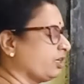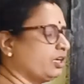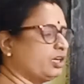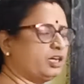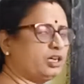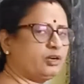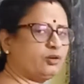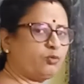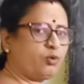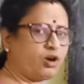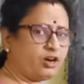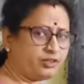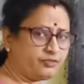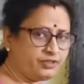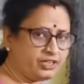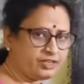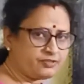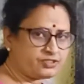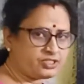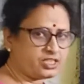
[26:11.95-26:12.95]
What
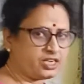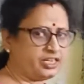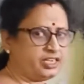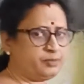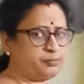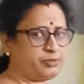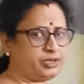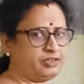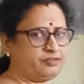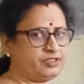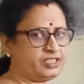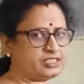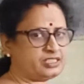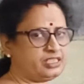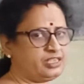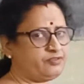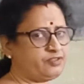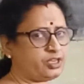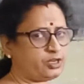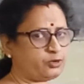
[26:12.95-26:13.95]
we have studied
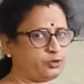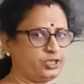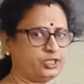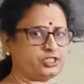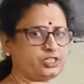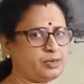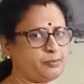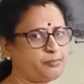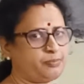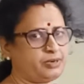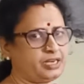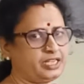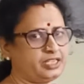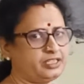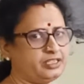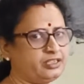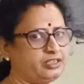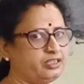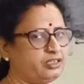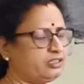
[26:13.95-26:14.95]
previously we are going to apply
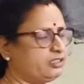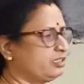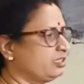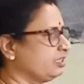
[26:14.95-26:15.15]
here.